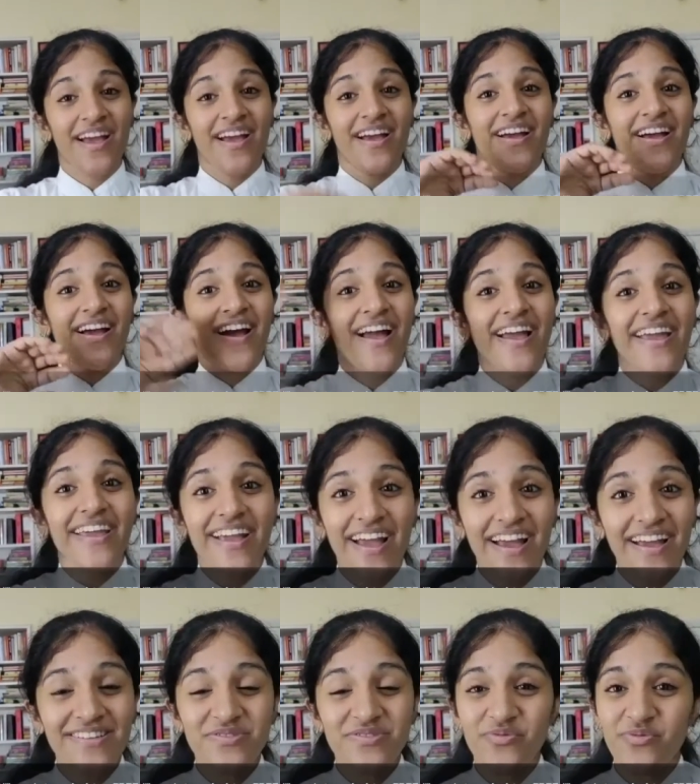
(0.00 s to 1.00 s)
Hi
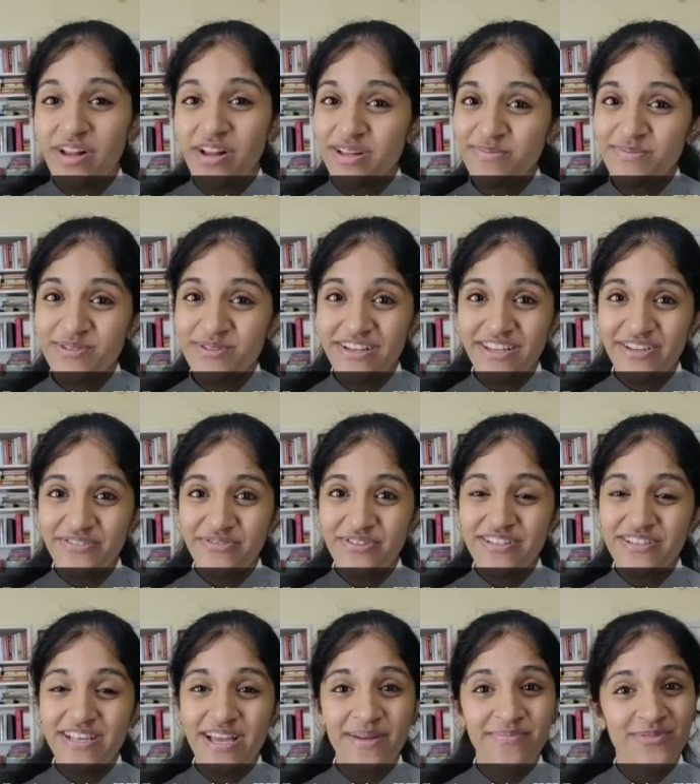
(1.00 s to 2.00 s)
guys, welcome to
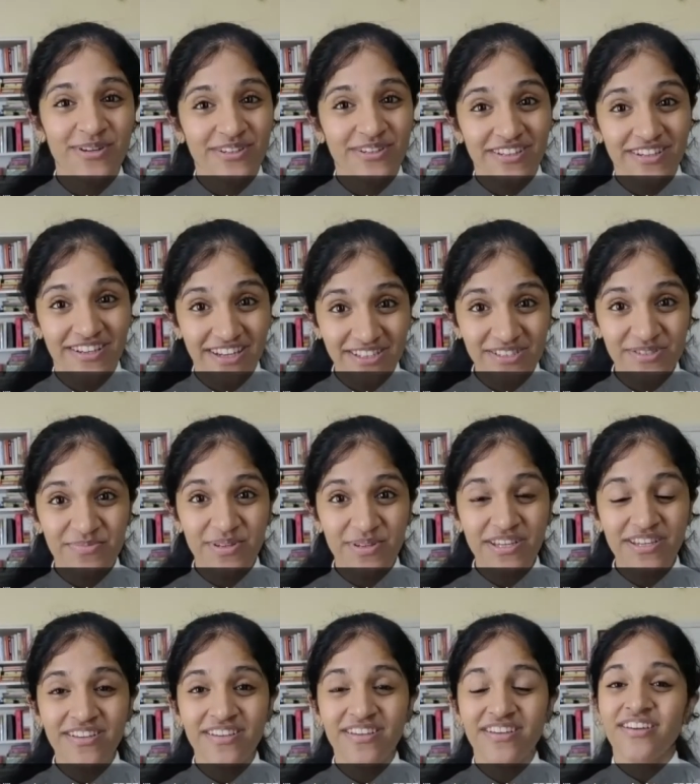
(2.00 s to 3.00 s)
LDFS. I'm Dr. Lakshmy.